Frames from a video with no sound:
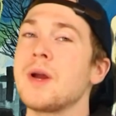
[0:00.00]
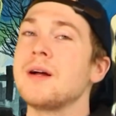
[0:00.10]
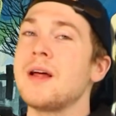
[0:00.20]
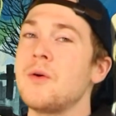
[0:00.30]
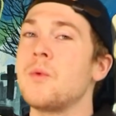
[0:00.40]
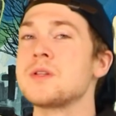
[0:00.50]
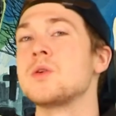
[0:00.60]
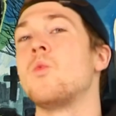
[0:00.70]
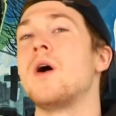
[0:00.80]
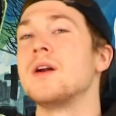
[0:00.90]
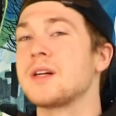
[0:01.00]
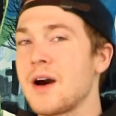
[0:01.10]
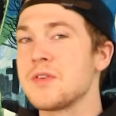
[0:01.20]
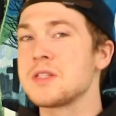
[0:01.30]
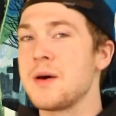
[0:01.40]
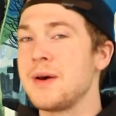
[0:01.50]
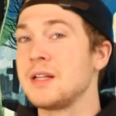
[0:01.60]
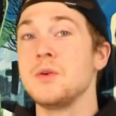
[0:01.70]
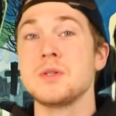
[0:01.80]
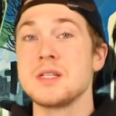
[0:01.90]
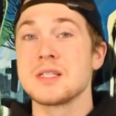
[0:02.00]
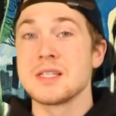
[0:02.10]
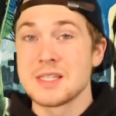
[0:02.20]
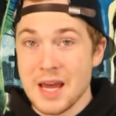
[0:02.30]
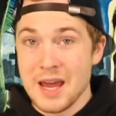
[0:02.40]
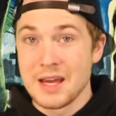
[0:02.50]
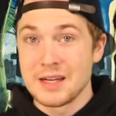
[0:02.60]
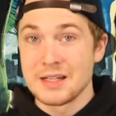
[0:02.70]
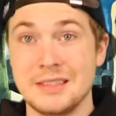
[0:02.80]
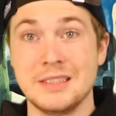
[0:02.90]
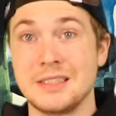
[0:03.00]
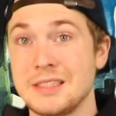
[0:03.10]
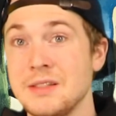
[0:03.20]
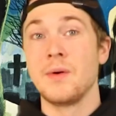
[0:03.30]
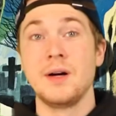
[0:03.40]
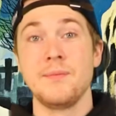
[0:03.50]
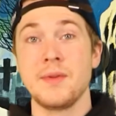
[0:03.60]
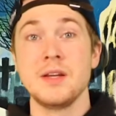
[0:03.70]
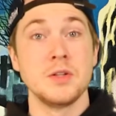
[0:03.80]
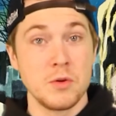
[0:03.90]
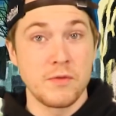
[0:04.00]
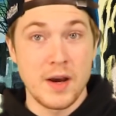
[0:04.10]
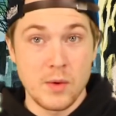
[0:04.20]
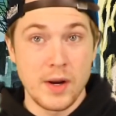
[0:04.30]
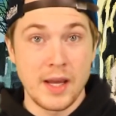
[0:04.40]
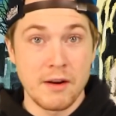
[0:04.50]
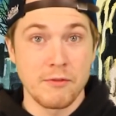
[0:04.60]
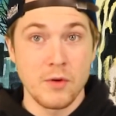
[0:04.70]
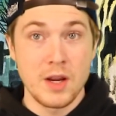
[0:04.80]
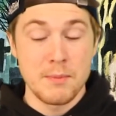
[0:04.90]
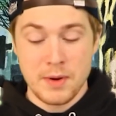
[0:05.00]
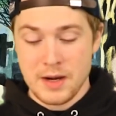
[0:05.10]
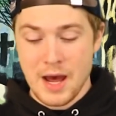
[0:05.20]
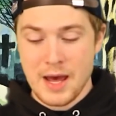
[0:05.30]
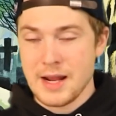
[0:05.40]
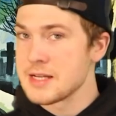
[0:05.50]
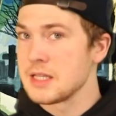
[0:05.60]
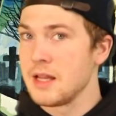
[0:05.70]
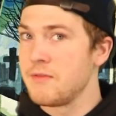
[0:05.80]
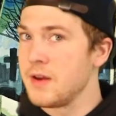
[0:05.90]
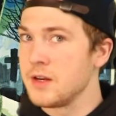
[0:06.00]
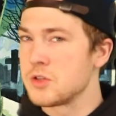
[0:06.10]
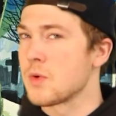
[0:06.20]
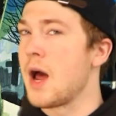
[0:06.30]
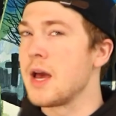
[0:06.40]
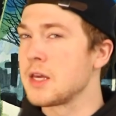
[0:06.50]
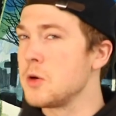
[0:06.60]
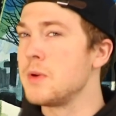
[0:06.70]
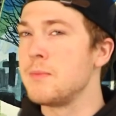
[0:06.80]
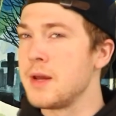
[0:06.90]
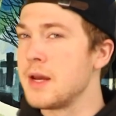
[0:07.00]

to wriggle out once the water covers them and loosens the sand. Eesh. Well, they do find a way to get free free, but not as living, dry human